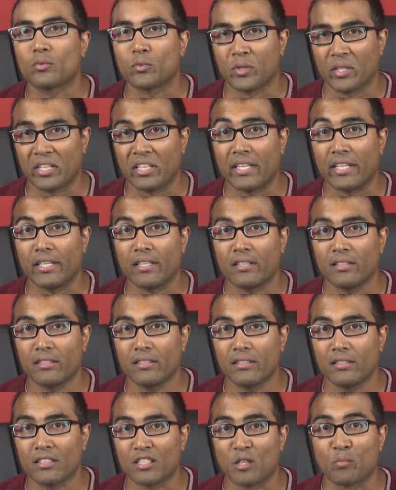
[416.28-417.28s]
Really?
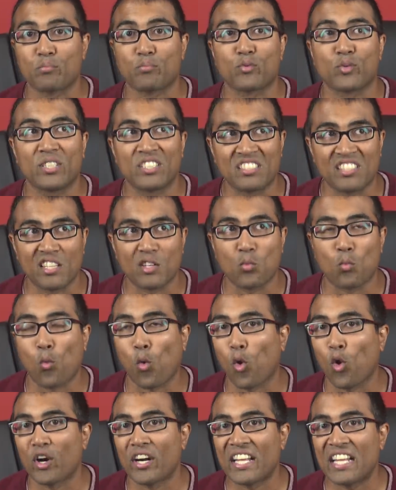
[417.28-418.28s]
The prison
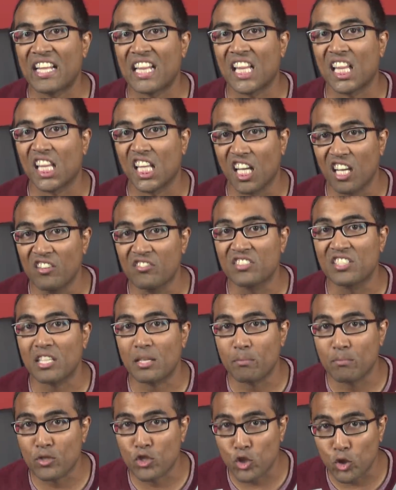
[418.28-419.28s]
warden loves
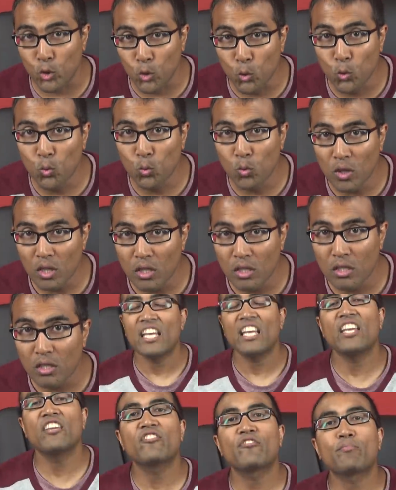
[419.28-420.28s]
him too?
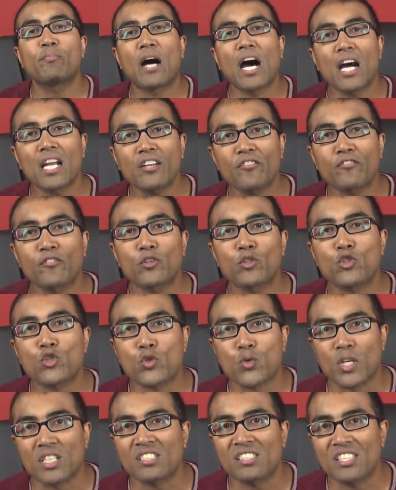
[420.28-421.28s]
If Potiphar
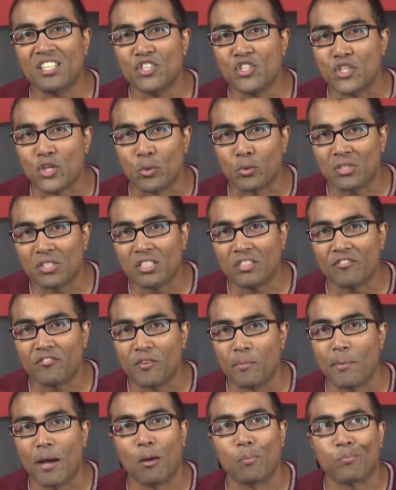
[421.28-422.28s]
trusted Joseph
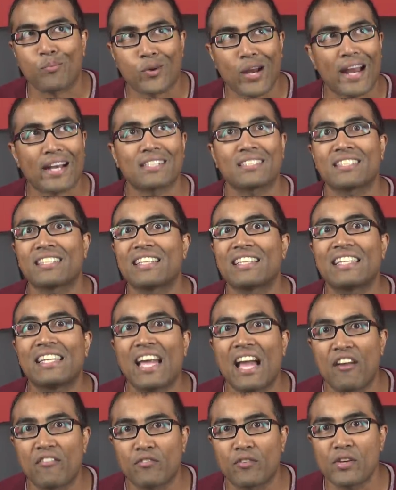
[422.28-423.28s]
about
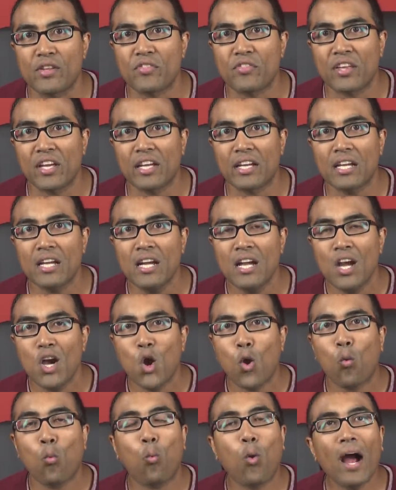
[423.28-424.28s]
practically everything,
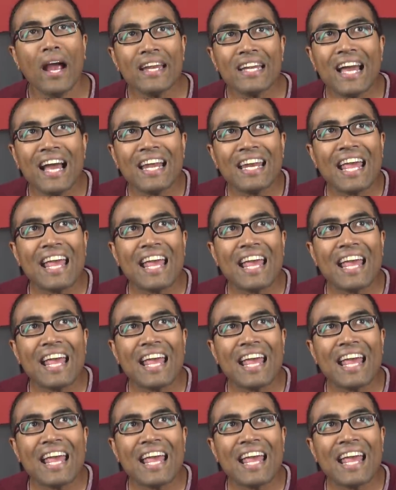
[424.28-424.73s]
why not